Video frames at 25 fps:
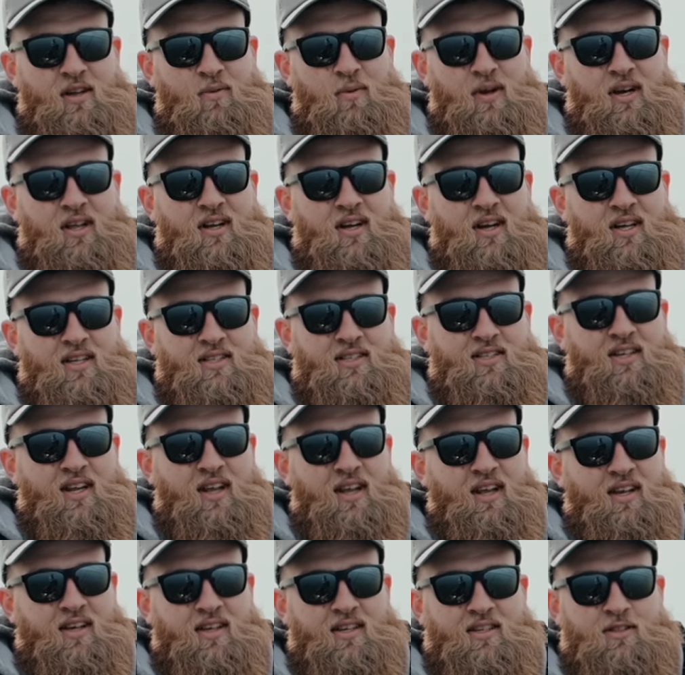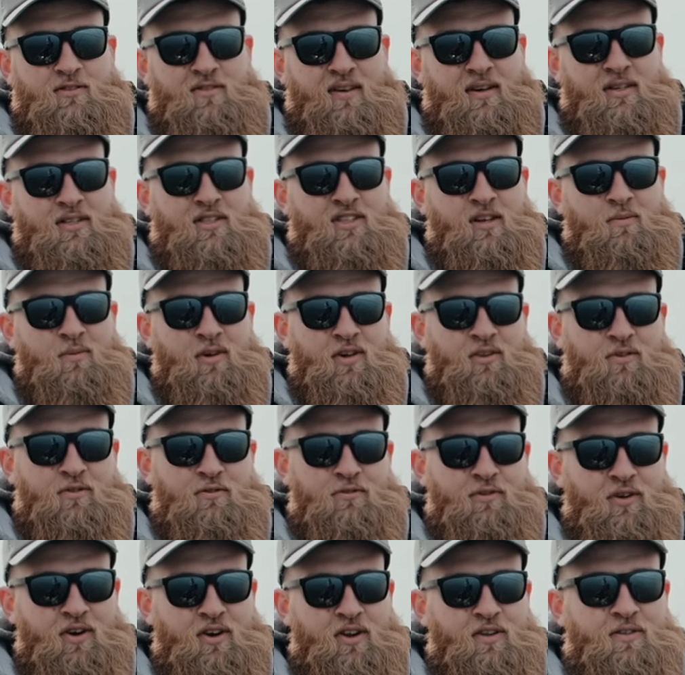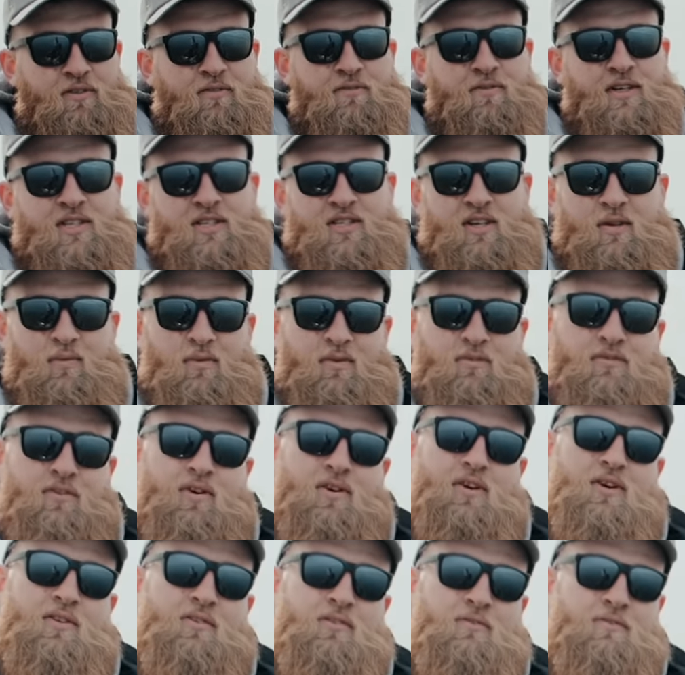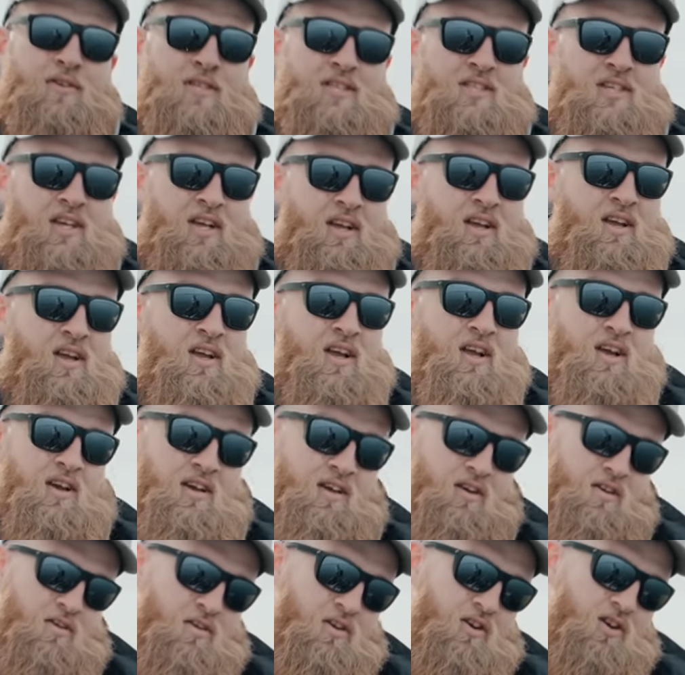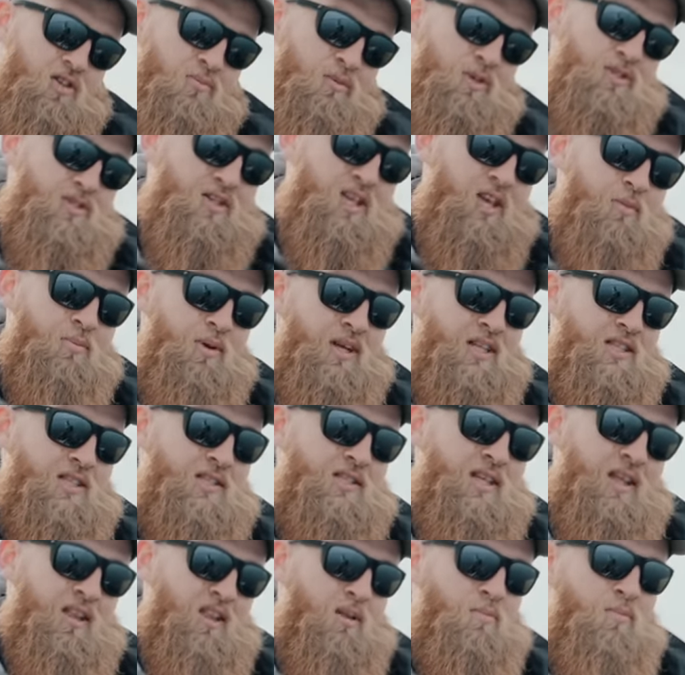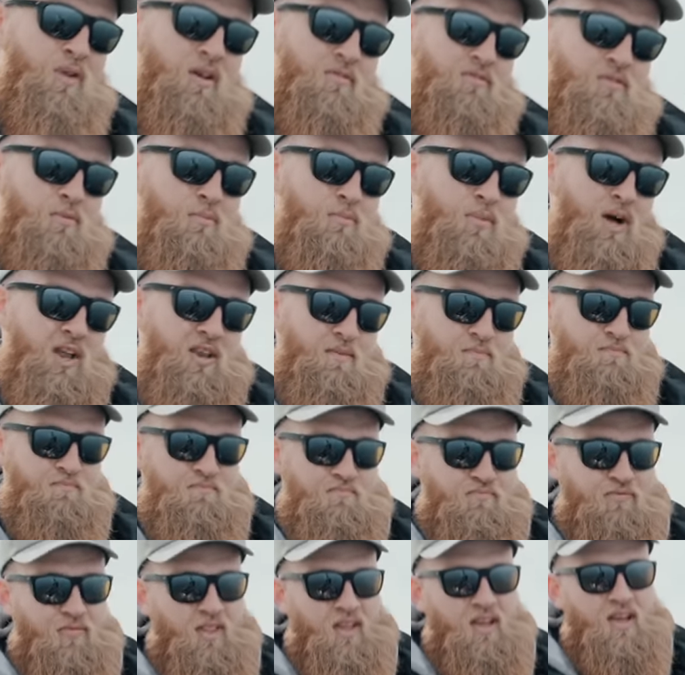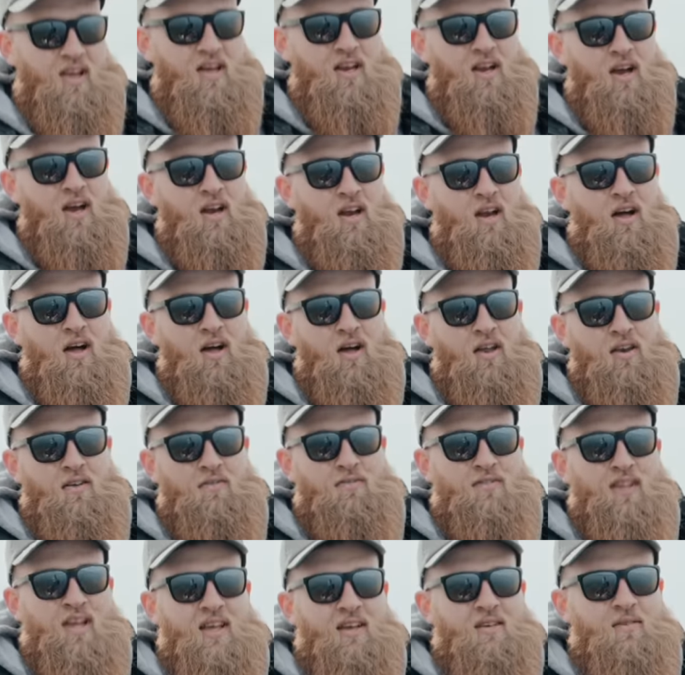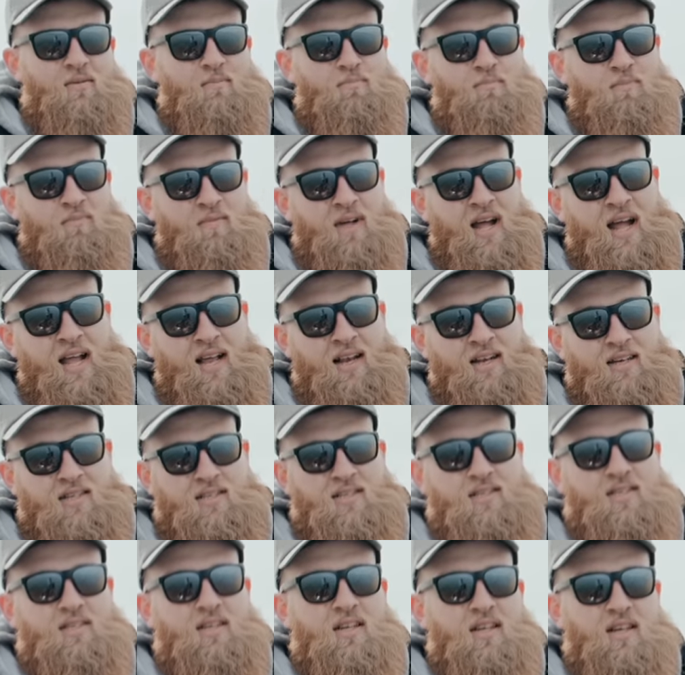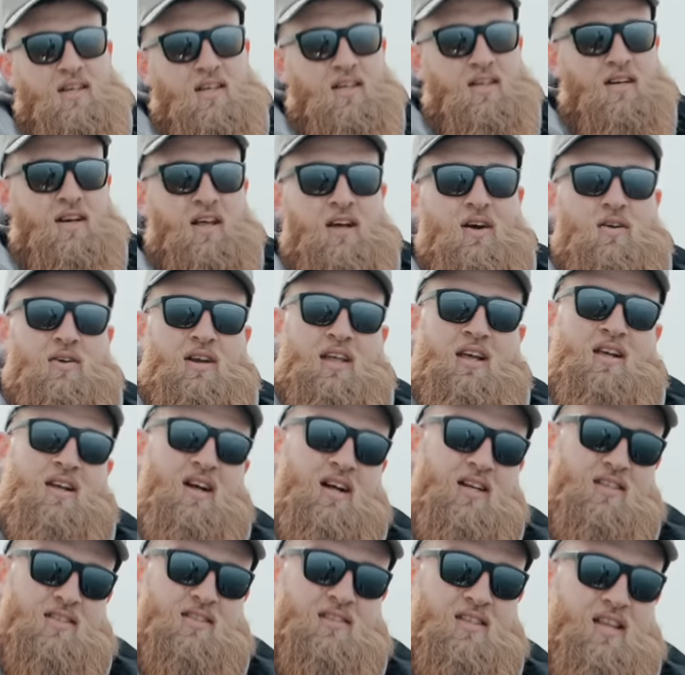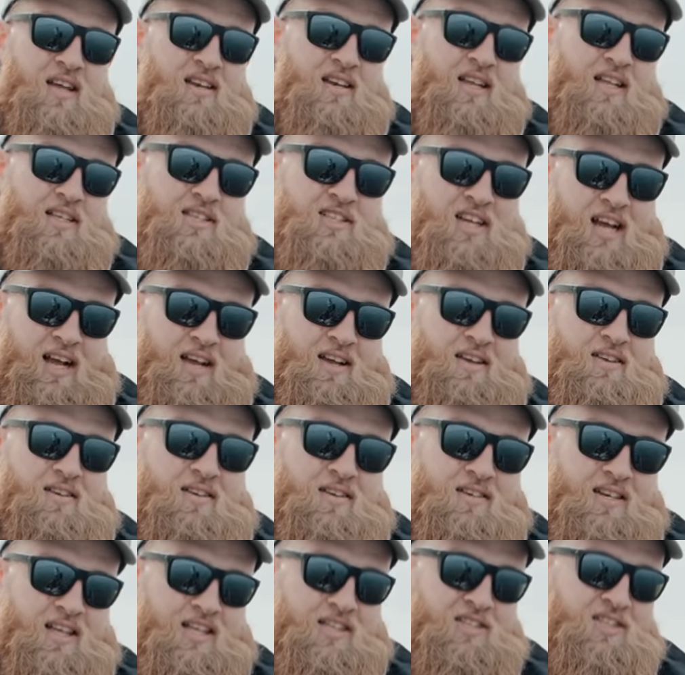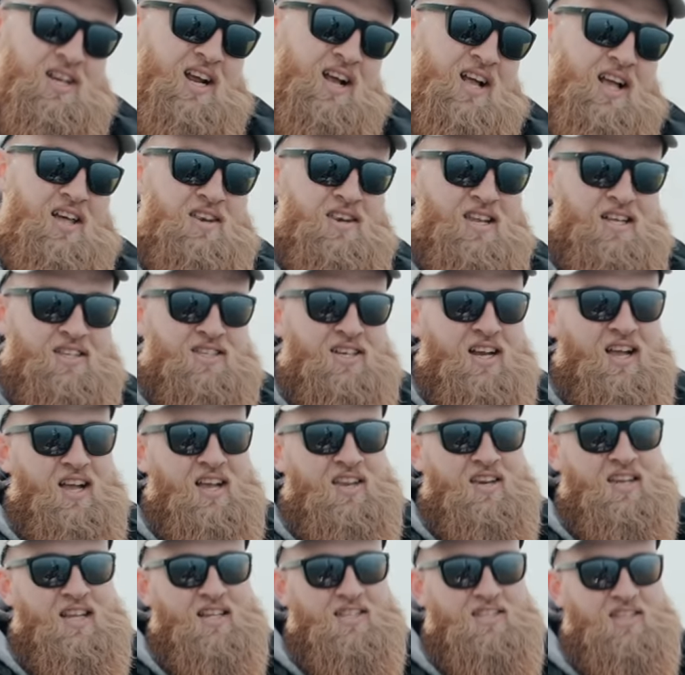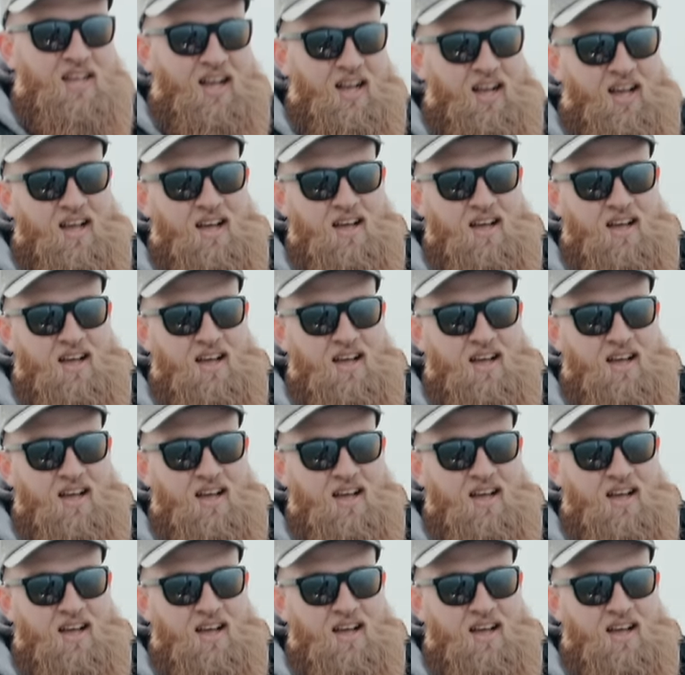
when casting, it's very similar to vertical fishing. When vertical fishing, you're almost keeping it still above the bottom. And a lot of the anglers, they only cast and they jig. They jig and they jig and they jig.